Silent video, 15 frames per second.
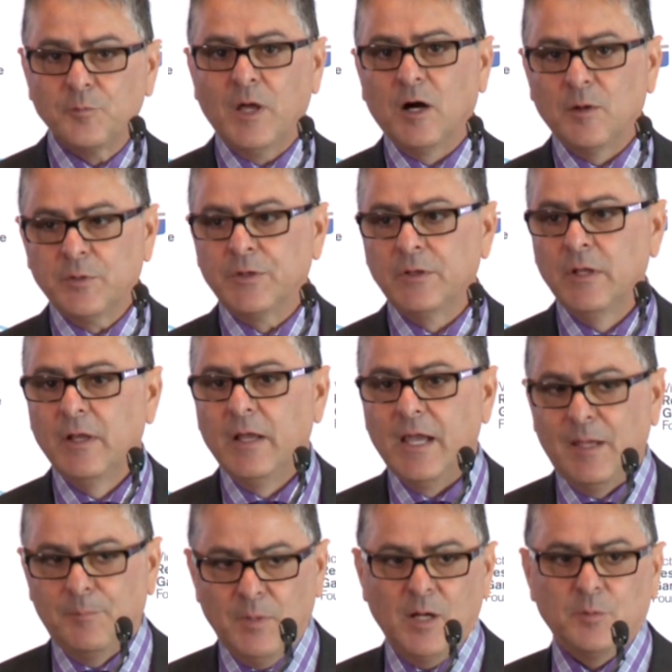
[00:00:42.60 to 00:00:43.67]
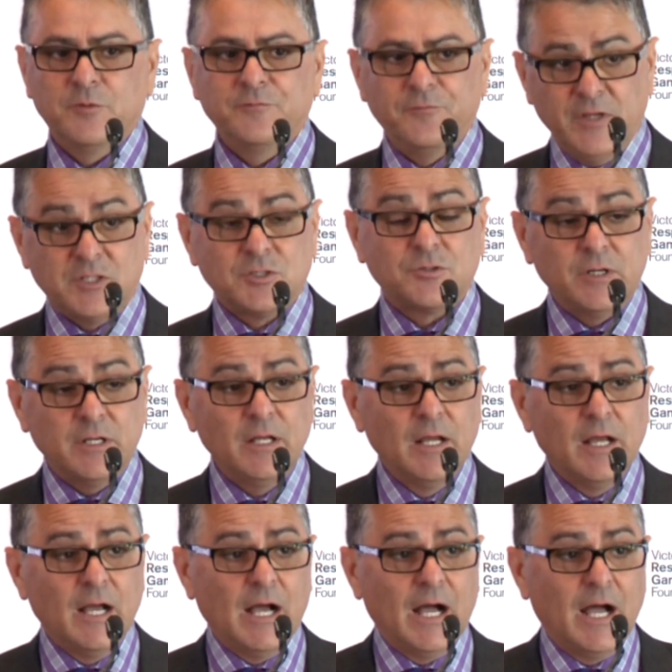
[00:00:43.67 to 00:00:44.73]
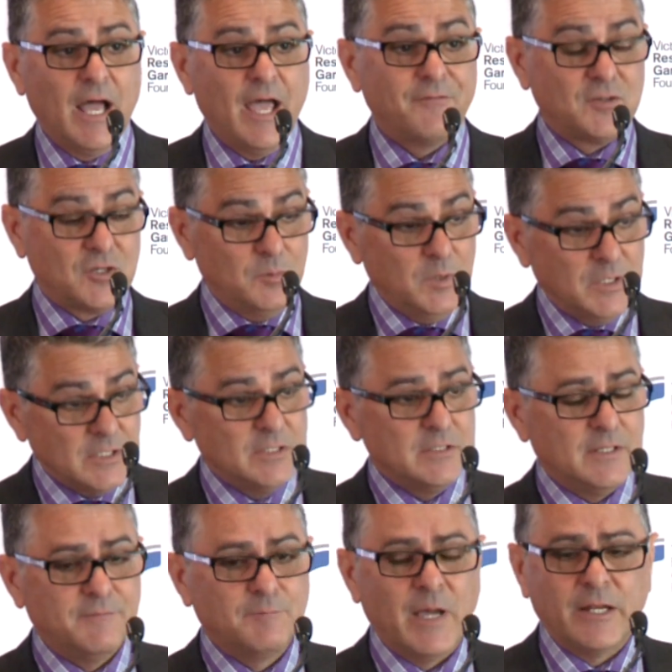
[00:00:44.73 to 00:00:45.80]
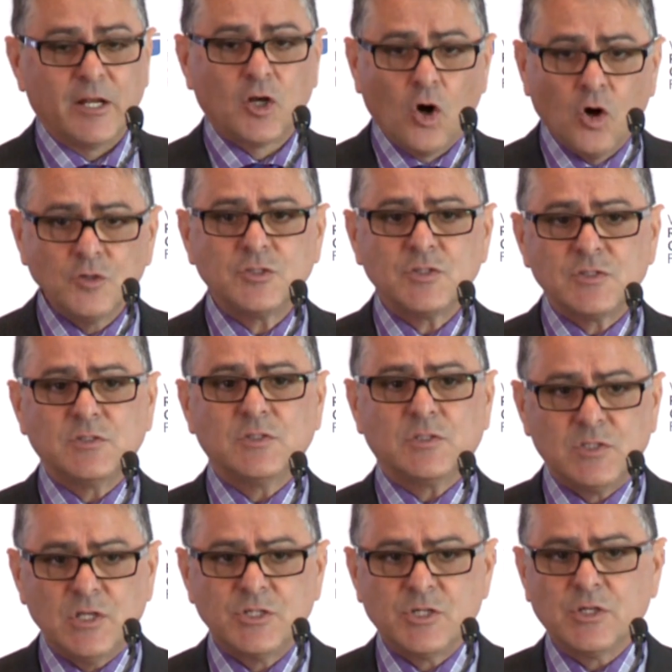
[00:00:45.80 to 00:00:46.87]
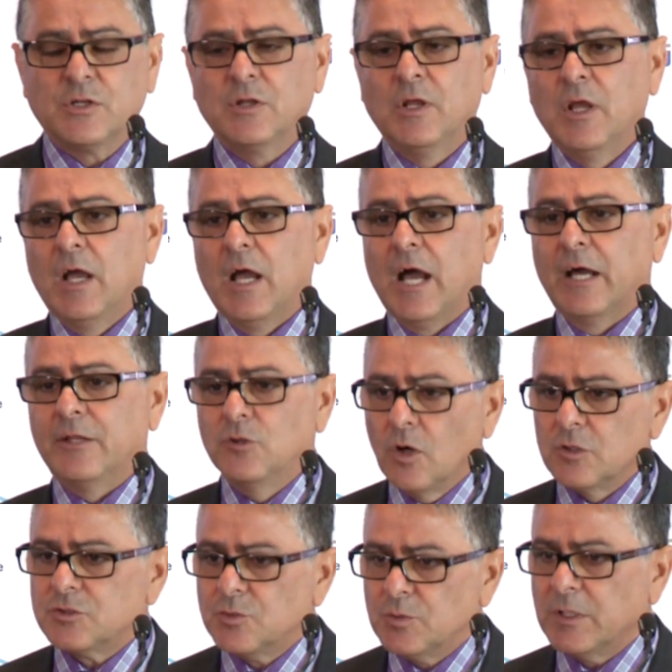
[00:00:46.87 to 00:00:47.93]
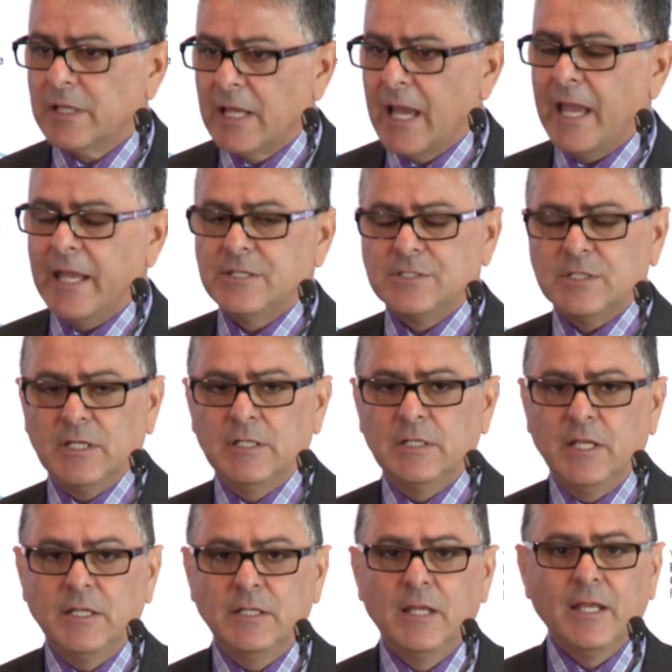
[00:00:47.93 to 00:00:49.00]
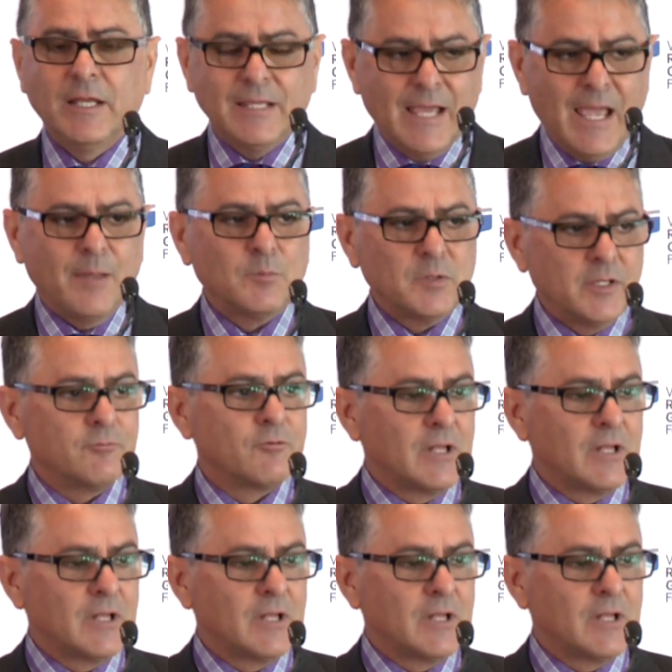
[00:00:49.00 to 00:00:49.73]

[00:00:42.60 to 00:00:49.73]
Melbourne and Melbourne Victory uh, have committed. They've made a conscious decision uh, not to engage in, in gambling